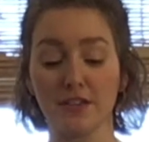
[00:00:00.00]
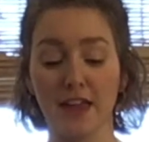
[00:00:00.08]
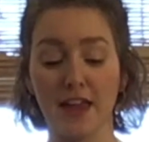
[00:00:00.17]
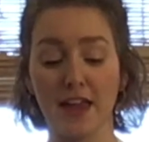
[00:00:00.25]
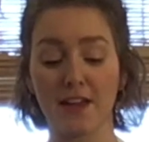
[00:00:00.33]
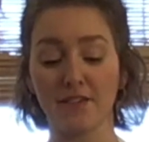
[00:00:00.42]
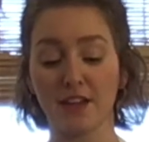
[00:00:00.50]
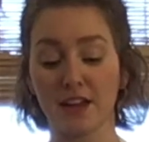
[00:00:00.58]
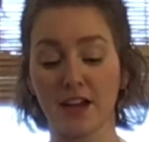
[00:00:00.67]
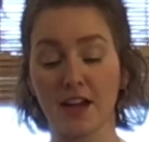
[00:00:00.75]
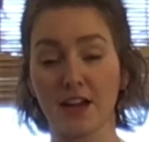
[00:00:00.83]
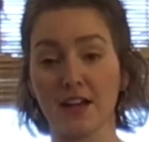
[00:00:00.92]
They have the
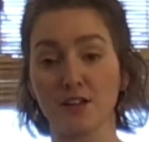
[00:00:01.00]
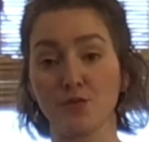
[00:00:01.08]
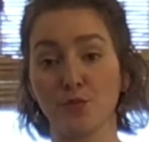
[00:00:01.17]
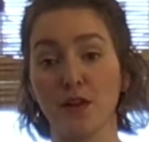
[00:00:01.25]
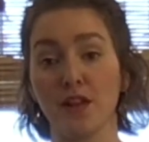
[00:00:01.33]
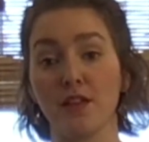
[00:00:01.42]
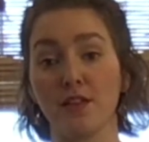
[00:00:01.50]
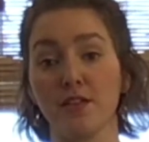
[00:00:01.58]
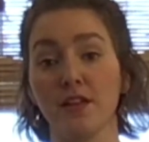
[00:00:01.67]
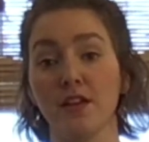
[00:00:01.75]
kind with